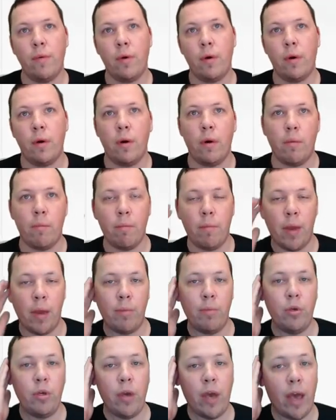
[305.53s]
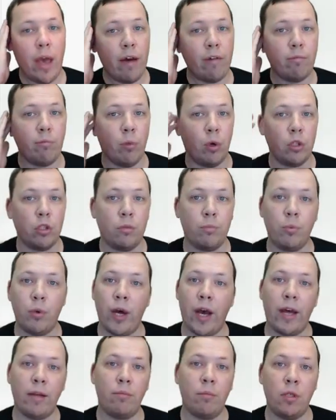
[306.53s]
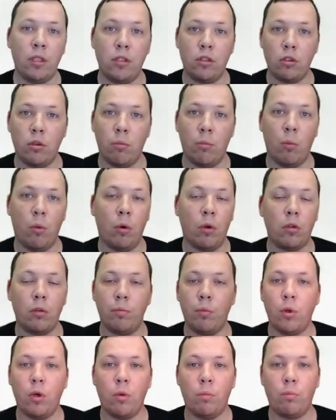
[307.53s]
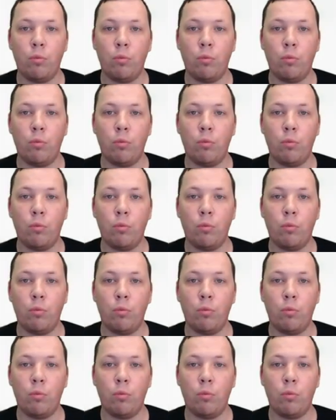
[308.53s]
Maybe you have multiple admins or multiple